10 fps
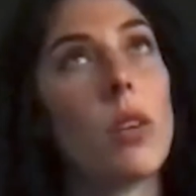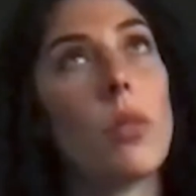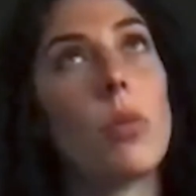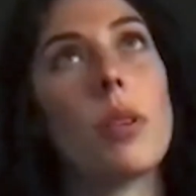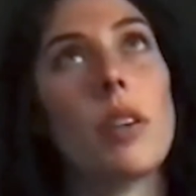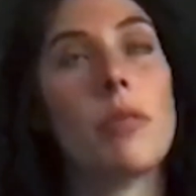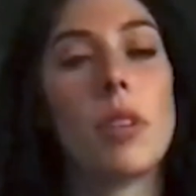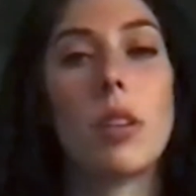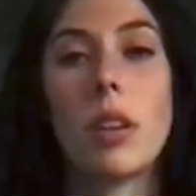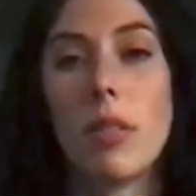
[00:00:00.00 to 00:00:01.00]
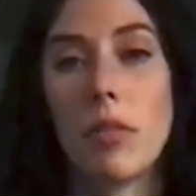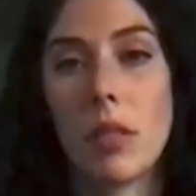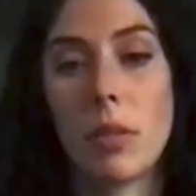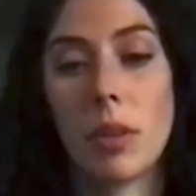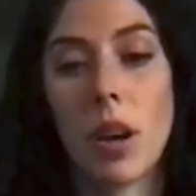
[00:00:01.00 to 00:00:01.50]
know, if
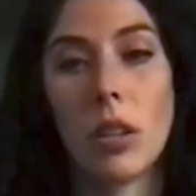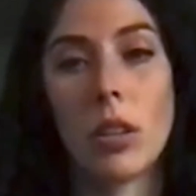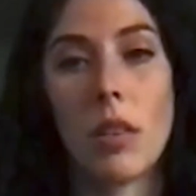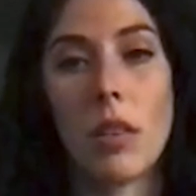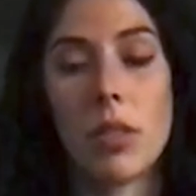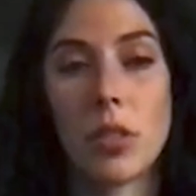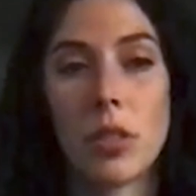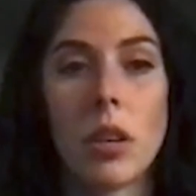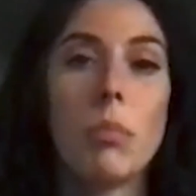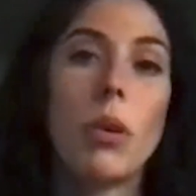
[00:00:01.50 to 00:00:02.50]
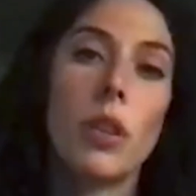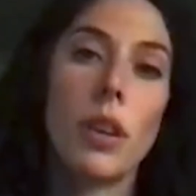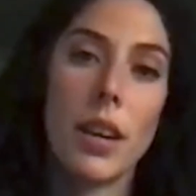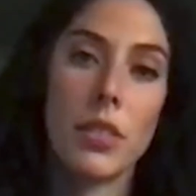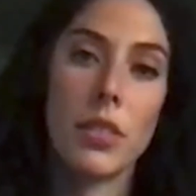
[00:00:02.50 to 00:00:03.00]
the color of a certain component
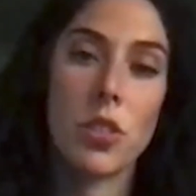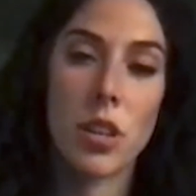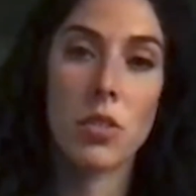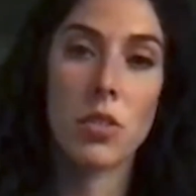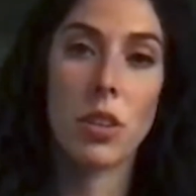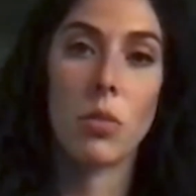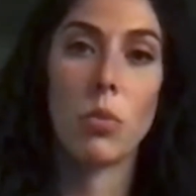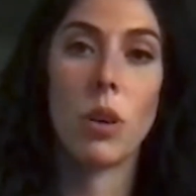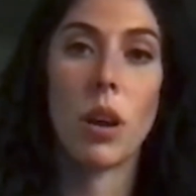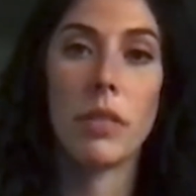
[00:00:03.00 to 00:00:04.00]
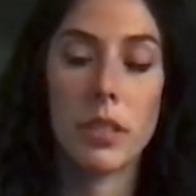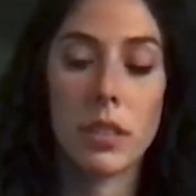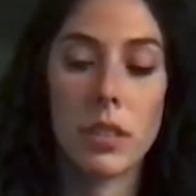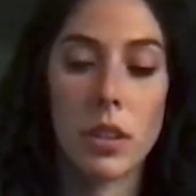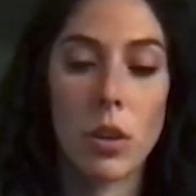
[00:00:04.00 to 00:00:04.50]
has to change, like we'll
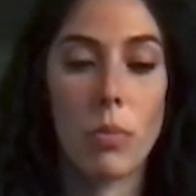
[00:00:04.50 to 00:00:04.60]
obviously